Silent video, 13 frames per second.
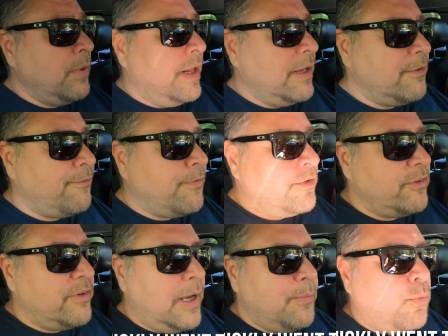Well, our
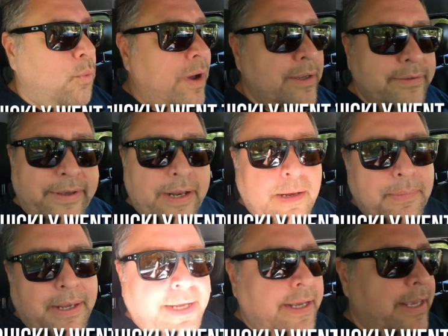first stop was going to
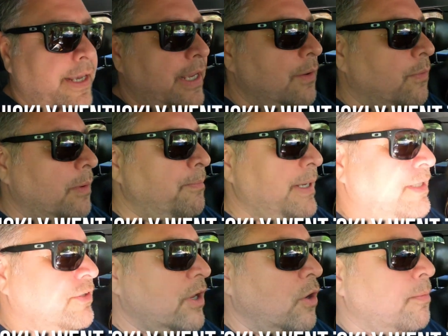be Kiawah
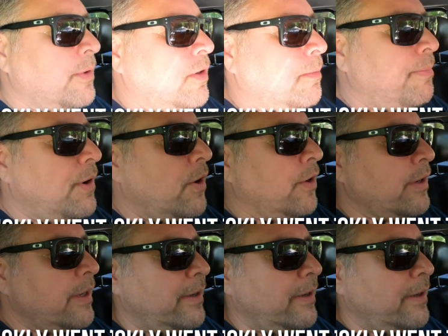Beachcomber Park,